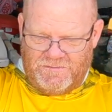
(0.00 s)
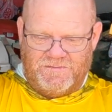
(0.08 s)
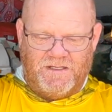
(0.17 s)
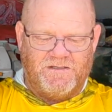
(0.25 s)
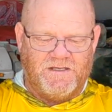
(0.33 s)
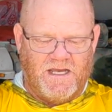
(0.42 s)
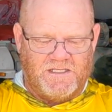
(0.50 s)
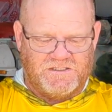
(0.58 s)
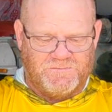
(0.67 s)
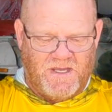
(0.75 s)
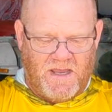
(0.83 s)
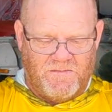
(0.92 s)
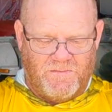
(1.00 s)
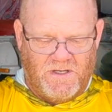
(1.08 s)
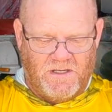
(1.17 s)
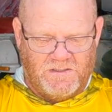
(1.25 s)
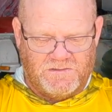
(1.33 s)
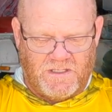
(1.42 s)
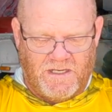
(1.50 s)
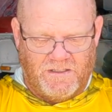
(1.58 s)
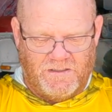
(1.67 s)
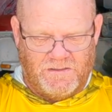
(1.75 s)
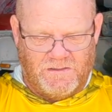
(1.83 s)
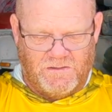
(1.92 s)
Now you got your Bama bugs right
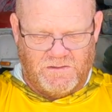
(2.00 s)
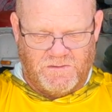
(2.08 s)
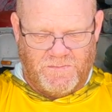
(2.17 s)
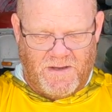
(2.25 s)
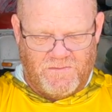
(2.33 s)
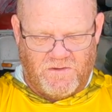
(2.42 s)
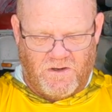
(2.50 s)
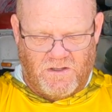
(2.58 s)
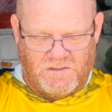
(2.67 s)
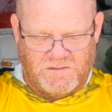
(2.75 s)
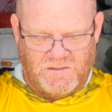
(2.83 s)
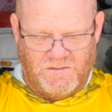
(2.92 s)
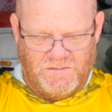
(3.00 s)
here, or your Bama craws.